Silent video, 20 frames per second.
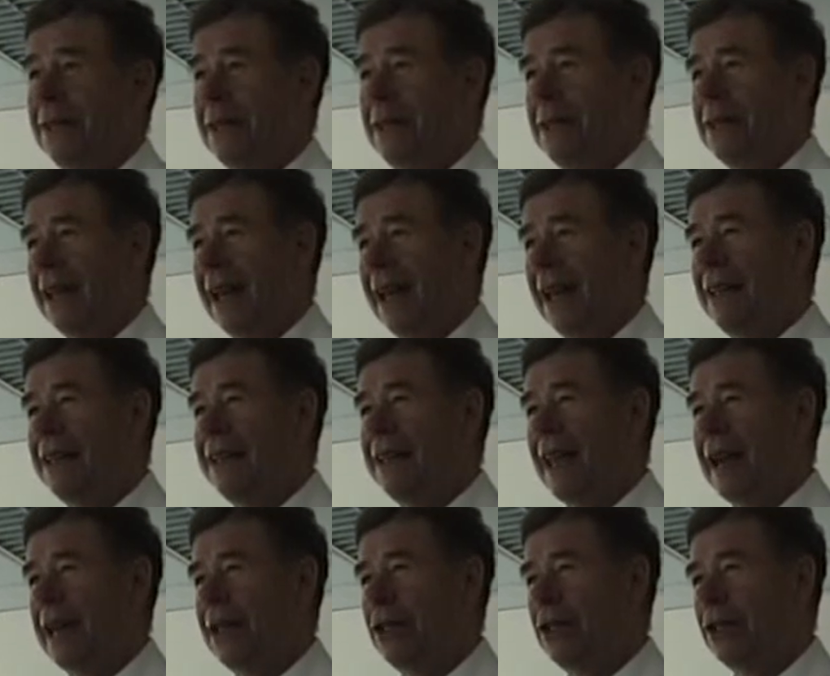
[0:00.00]
He's a
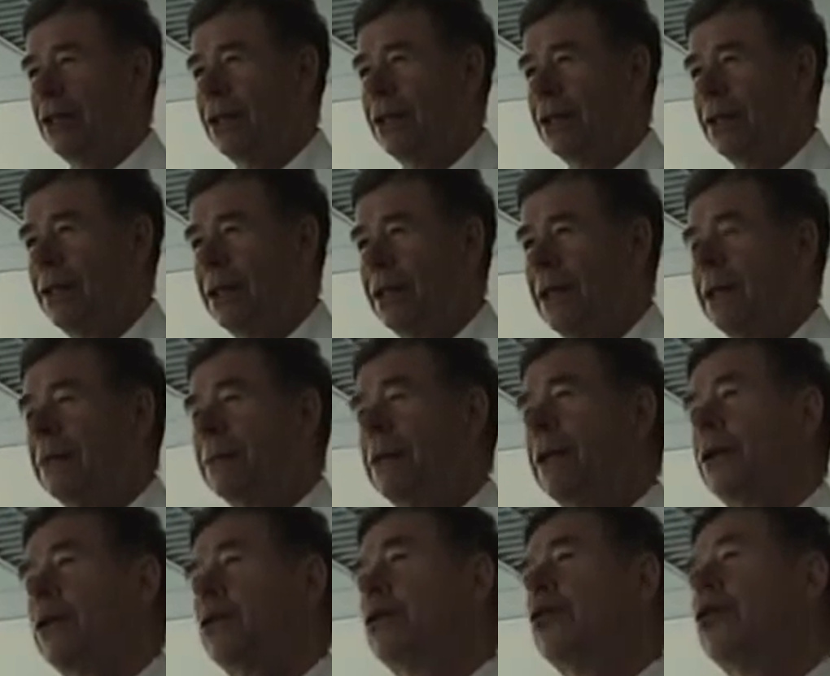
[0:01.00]
lazy agent.
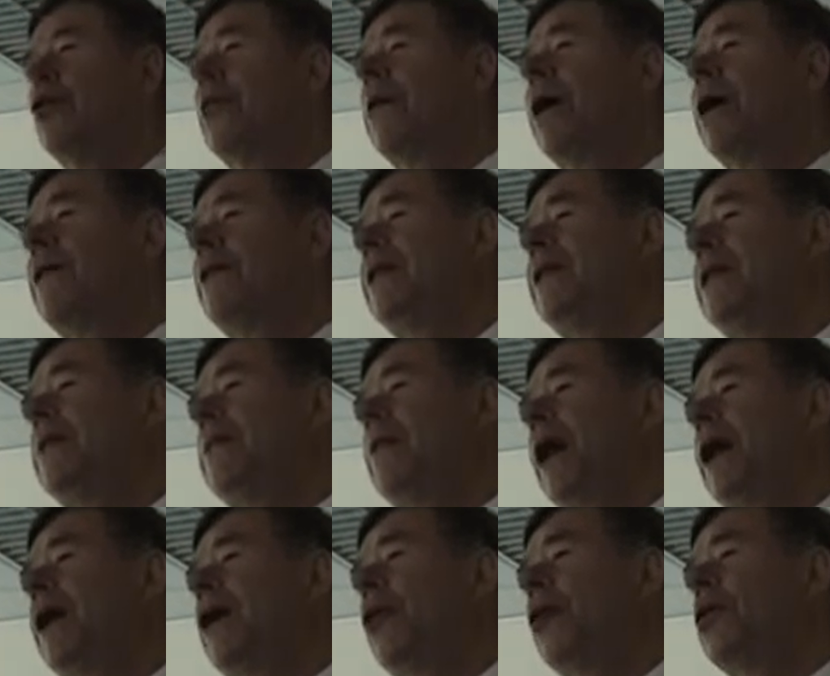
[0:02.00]
But to Dubai we
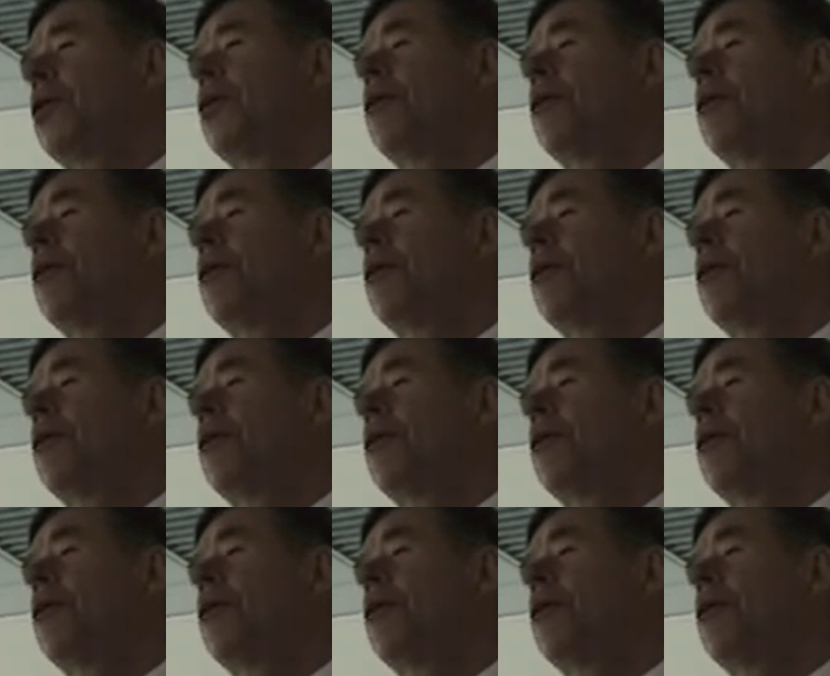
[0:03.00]
supply a lot